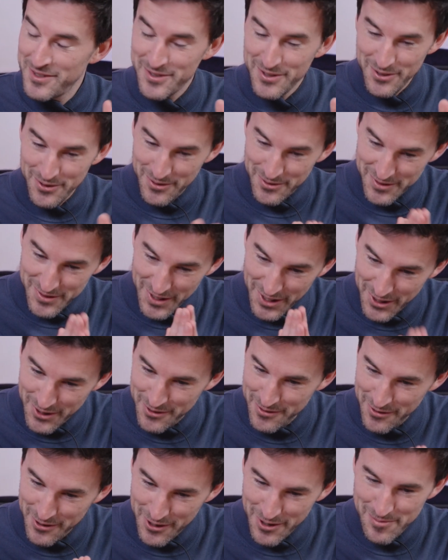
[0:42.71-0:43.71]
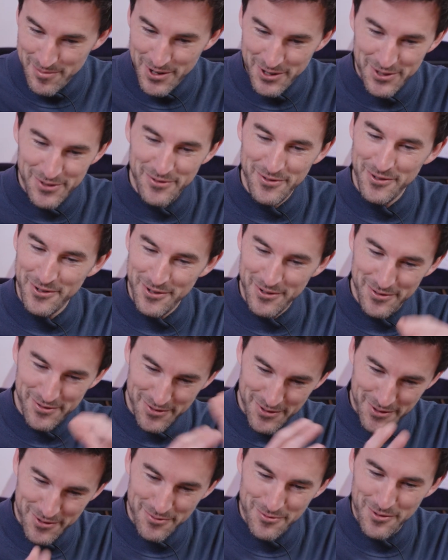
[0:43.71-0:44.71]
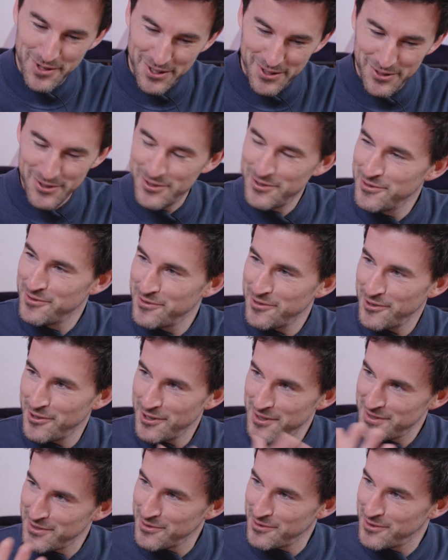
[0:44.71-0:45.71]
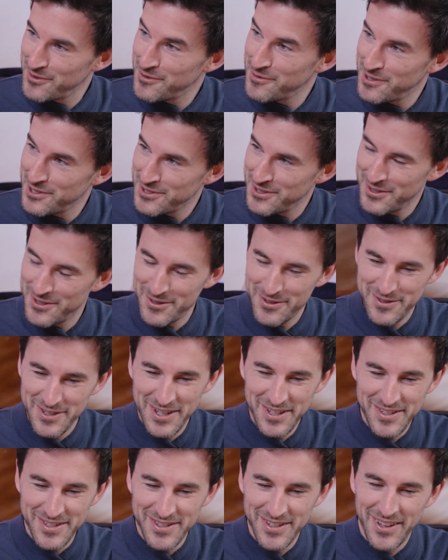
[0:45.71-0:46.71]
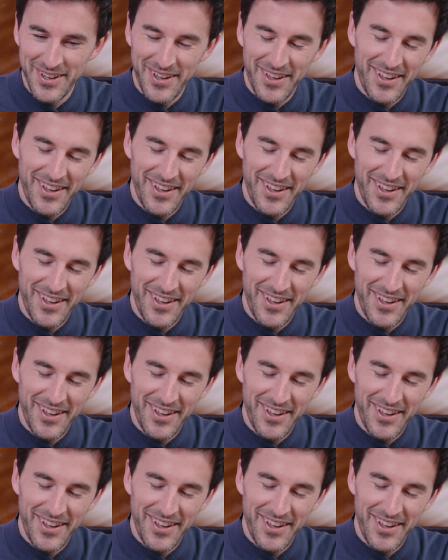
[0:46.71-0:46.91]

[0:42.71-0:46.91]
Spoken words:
So thank you very much for what you do for us, all the watch enthusiasts.